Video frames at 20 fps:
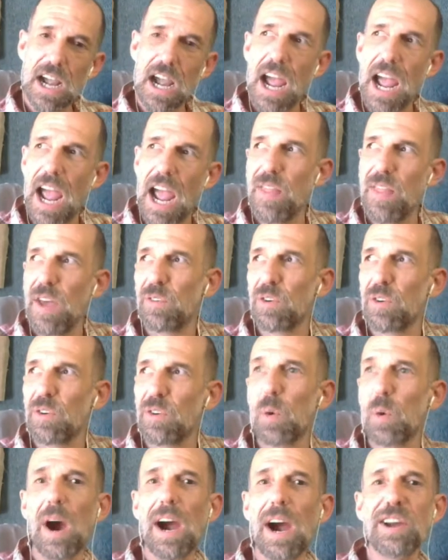and that
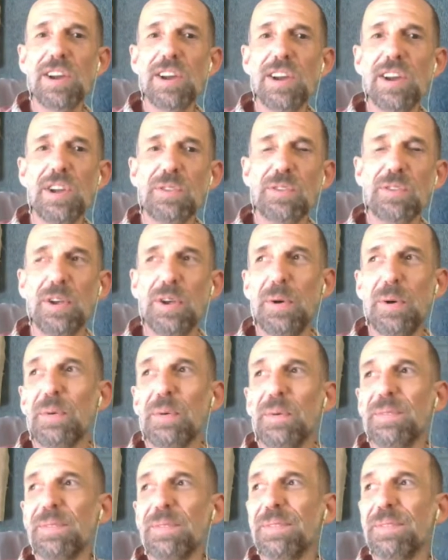require you
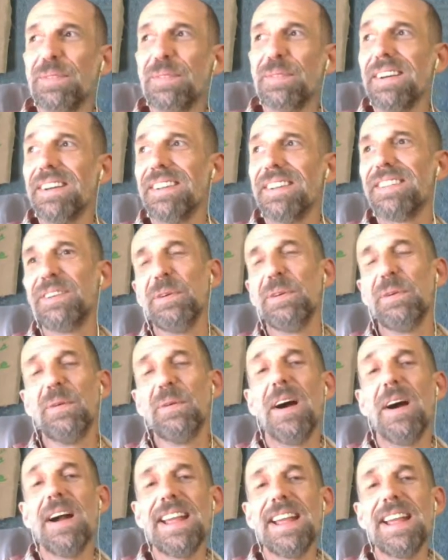to
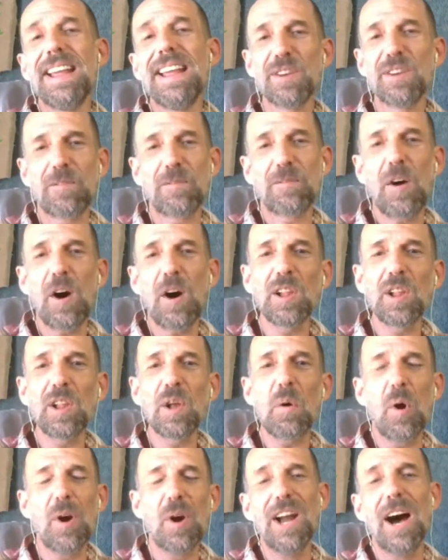either follow
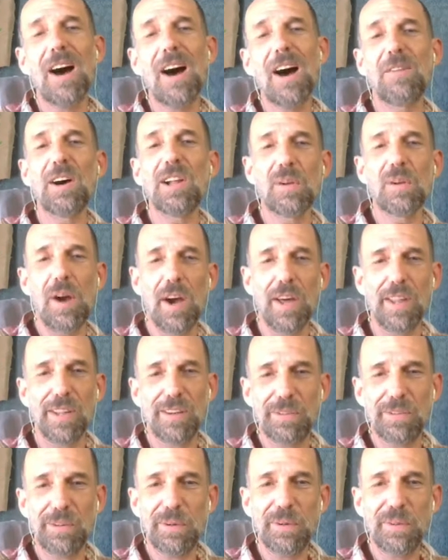or not follow other
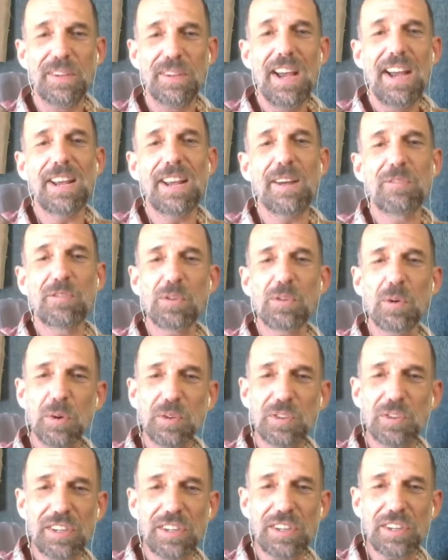rules. You should have
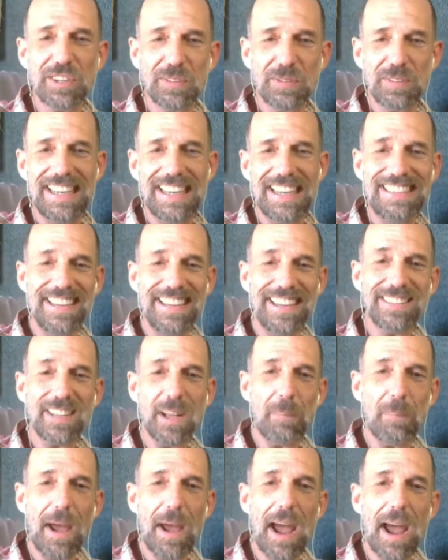rules that are just
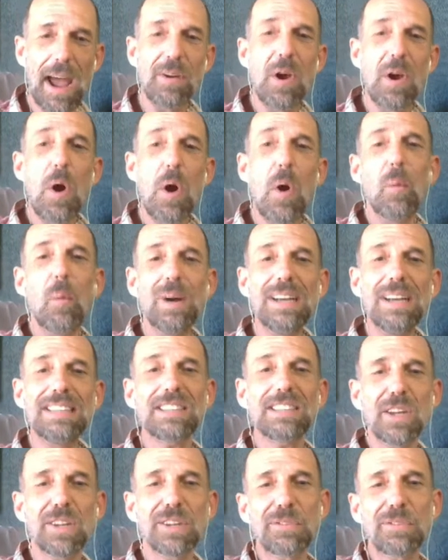about which
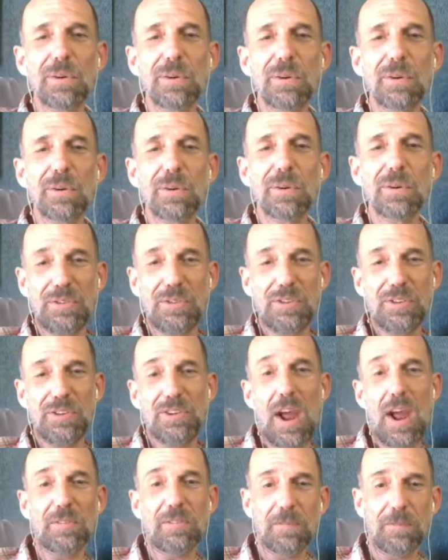other rules you should
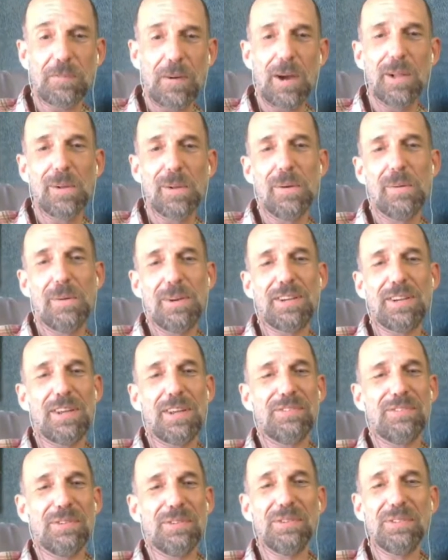have to follow and which
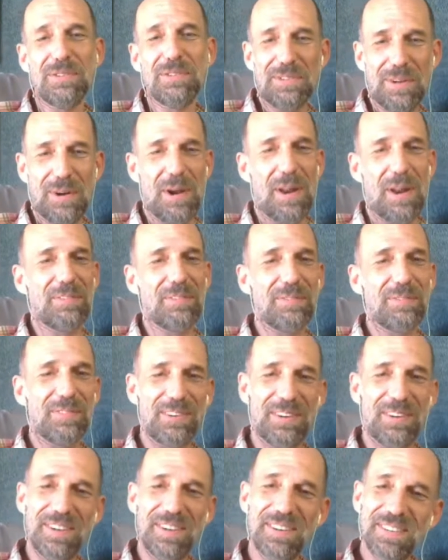other rules you don't have to
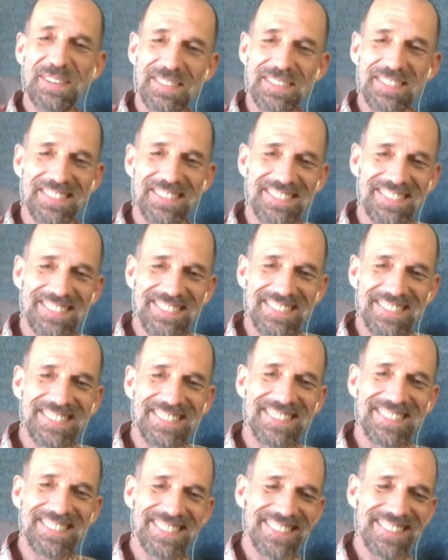
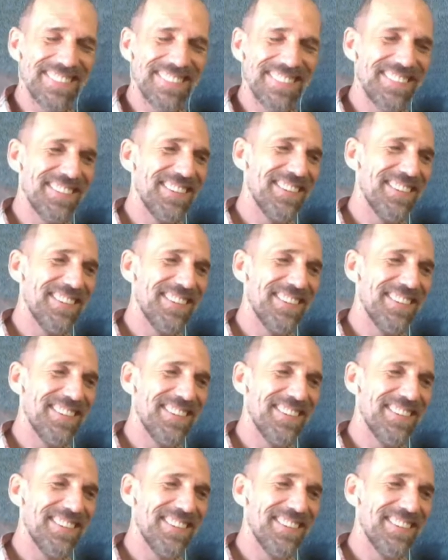follow.